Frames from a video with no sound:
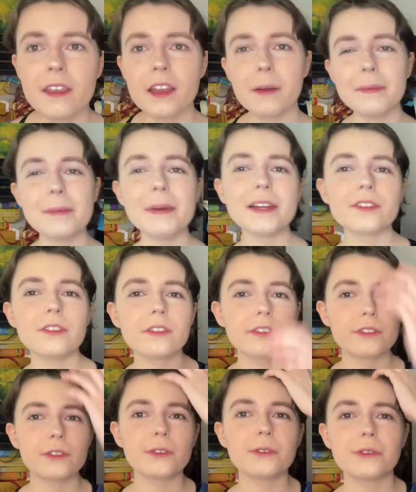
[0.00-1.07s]
Coming back to the
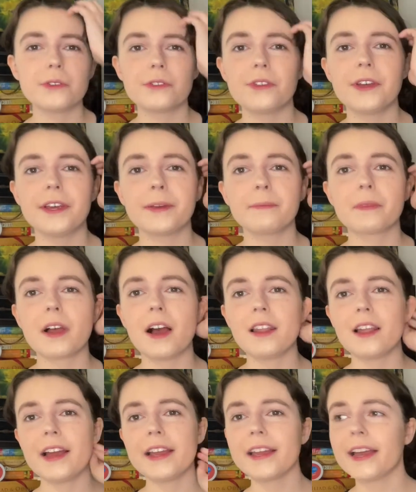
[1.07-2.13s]
Zeus thing, I
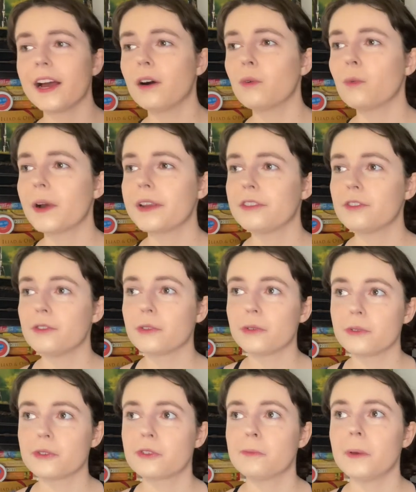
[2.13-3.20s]
like how when
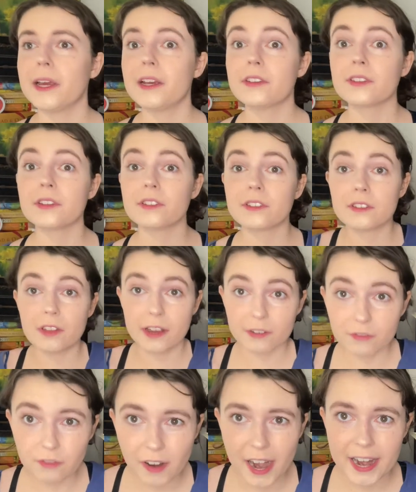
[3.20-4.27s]
Zeus speaks, it's like
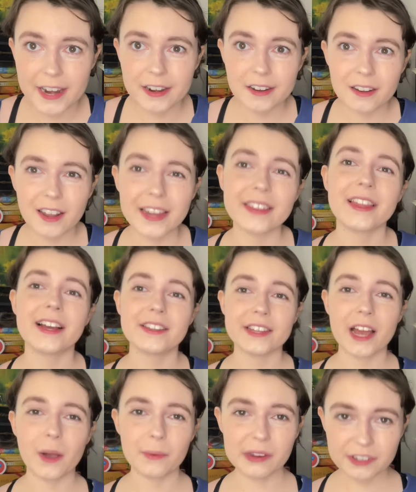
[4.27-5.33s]
rain. Like that's
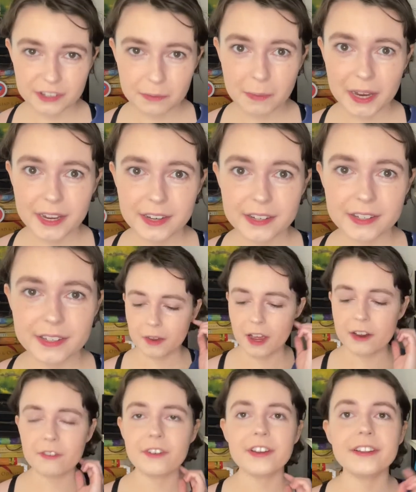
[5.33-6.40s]
how he speaks.
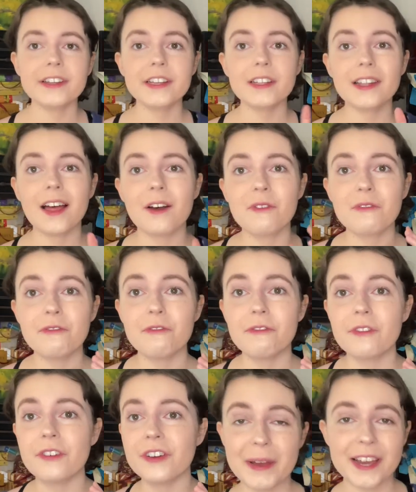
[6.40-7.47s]
I really
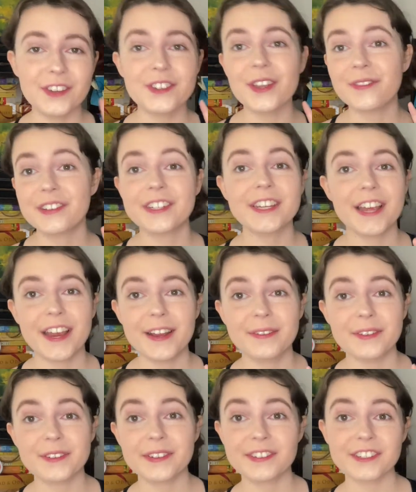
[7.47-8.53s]
love page
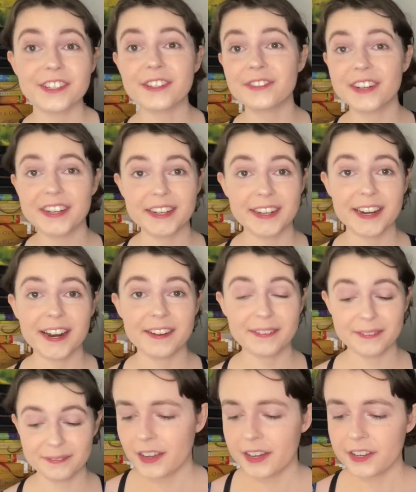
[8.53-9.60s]
17. So I'm just going to read it
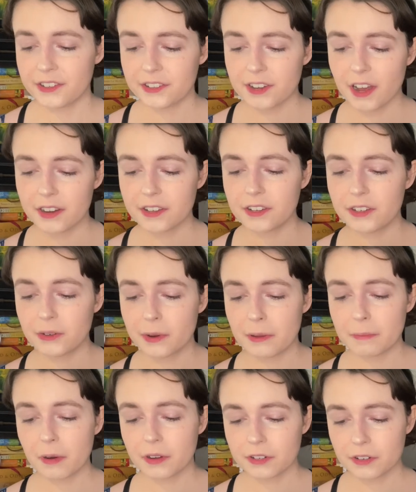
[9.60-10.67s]
out. He started
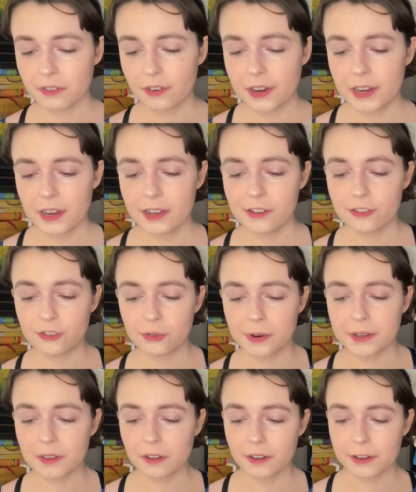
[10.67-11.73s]
doing pottery. He's
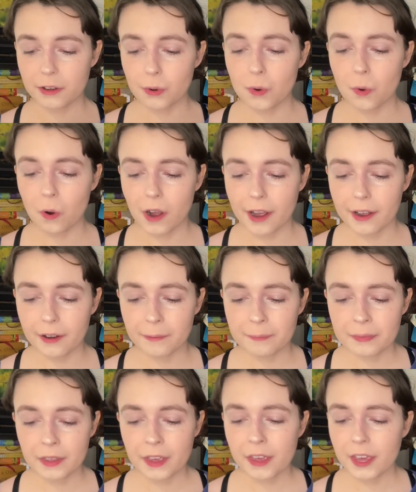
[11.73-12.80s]
joined the local choir.
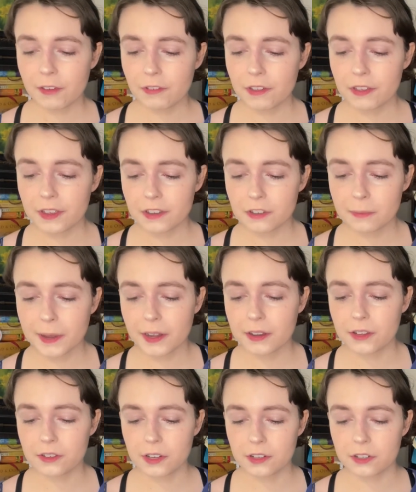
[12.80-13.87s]
If he thinks about
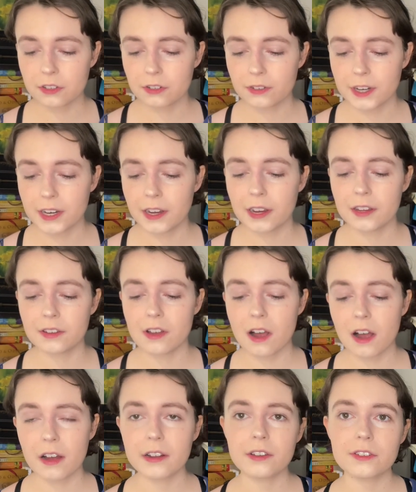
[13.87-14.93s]
his history, his
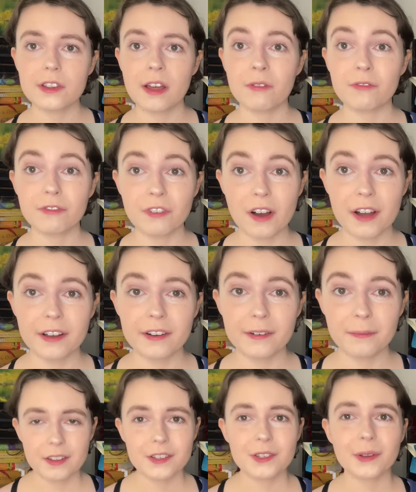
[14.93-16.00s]
heart is set on
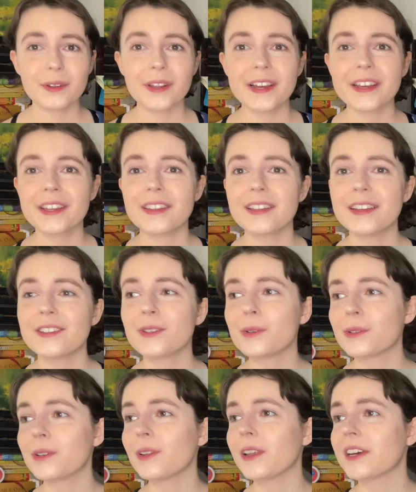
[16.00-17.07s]
fire. So like, it's
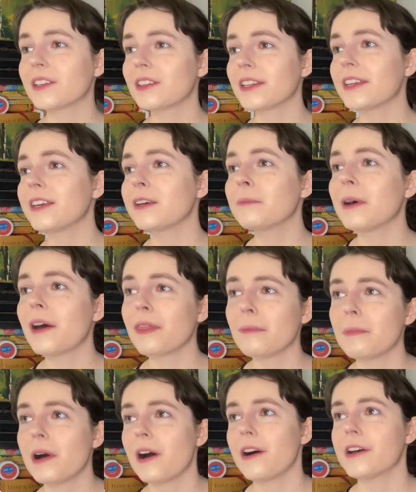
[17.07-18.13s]
also like thinking about the
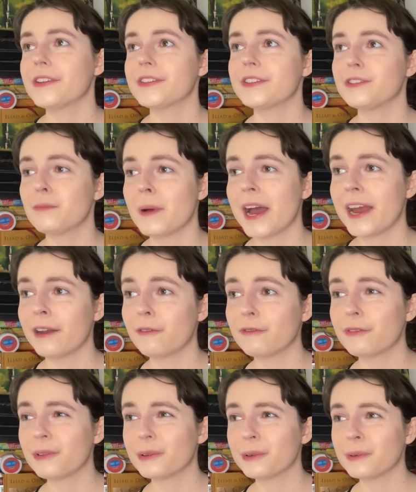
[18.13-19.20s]
past is
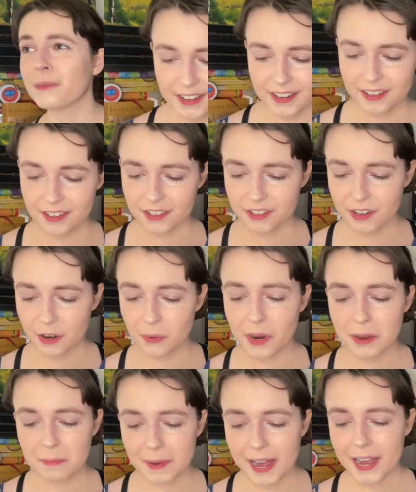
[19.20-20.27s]
painful. There's no
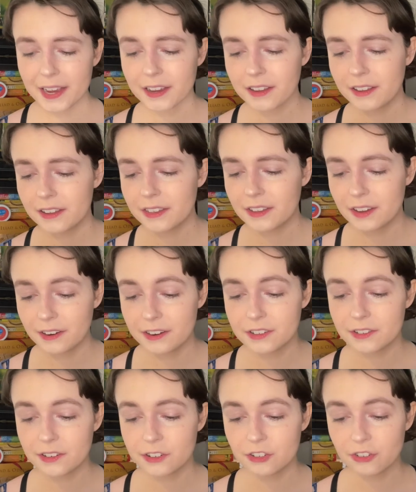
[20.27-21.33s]
way back. There
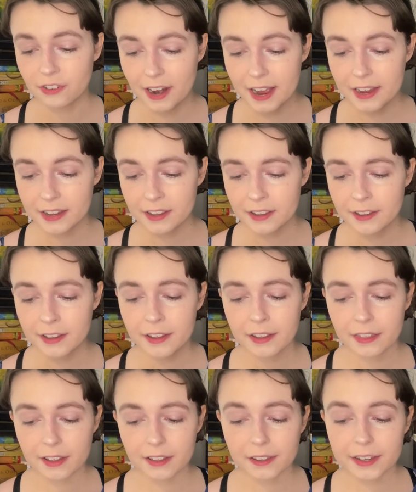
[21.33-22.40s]
is no track
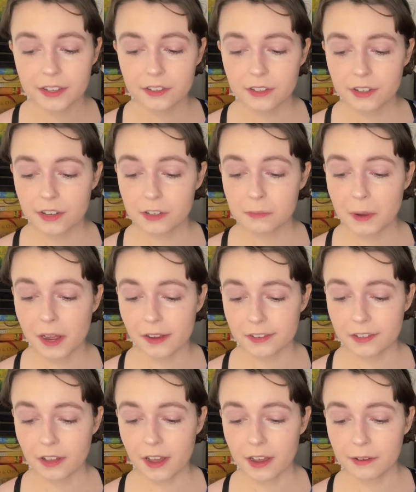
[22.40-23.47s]
that leads to his
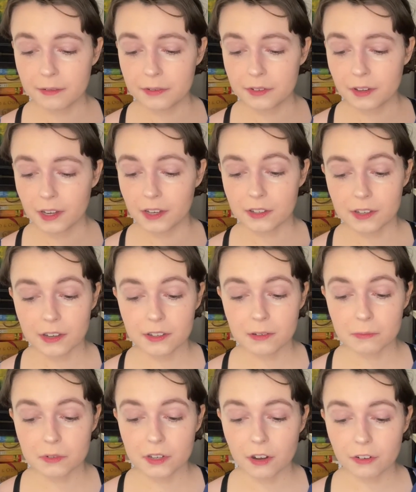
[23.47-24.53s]
past lives. He sets
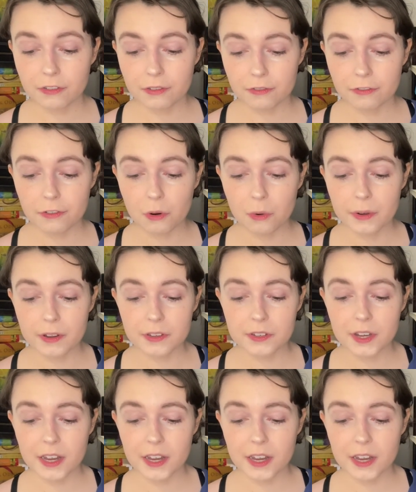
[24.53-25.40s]
himself on forwards